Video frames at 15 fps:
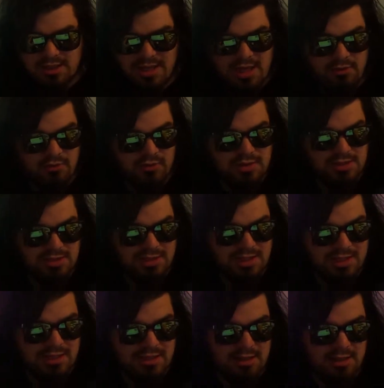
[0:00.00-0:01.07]
cat was
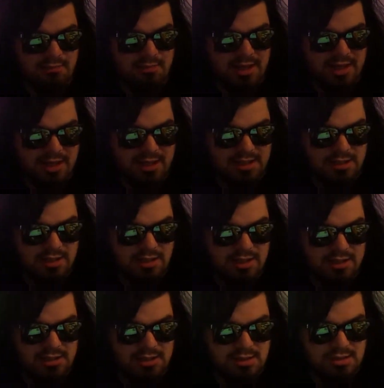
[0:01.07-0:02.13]
let out of the bag
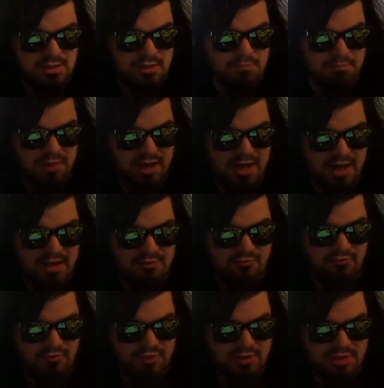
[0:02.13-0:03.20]
on the tote bag
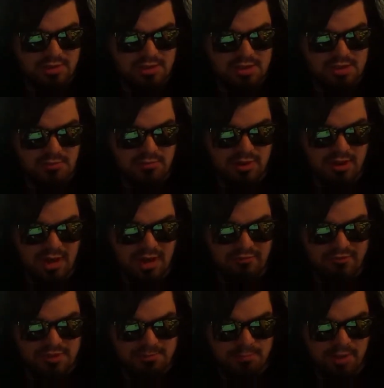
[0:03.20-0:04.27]
for their summer
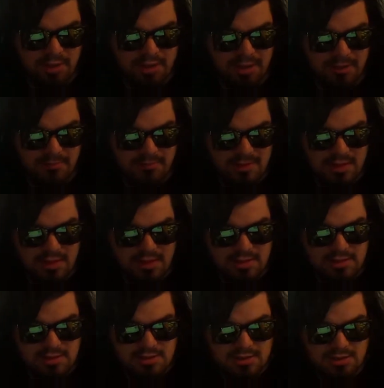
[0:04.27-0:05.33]
office party.
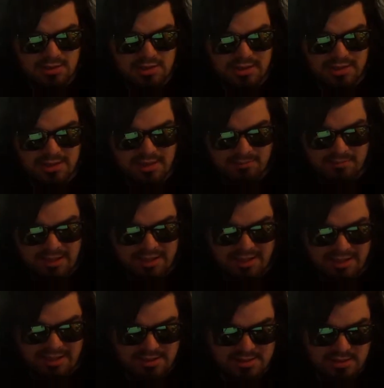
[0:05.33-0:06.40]
Still trying to get my
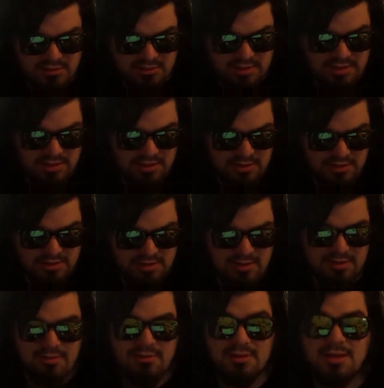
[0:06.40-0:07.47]
hands on one of those.
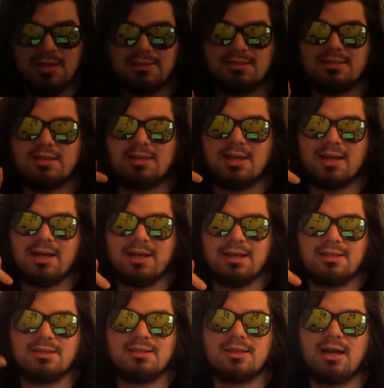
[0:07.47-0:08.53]
That's the
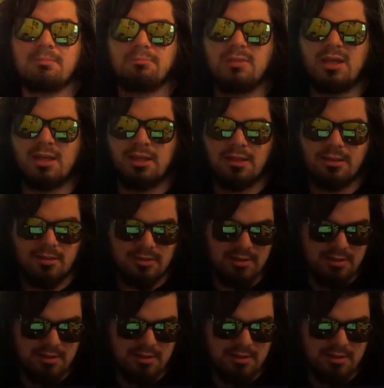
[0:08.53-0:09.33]
guy, not me.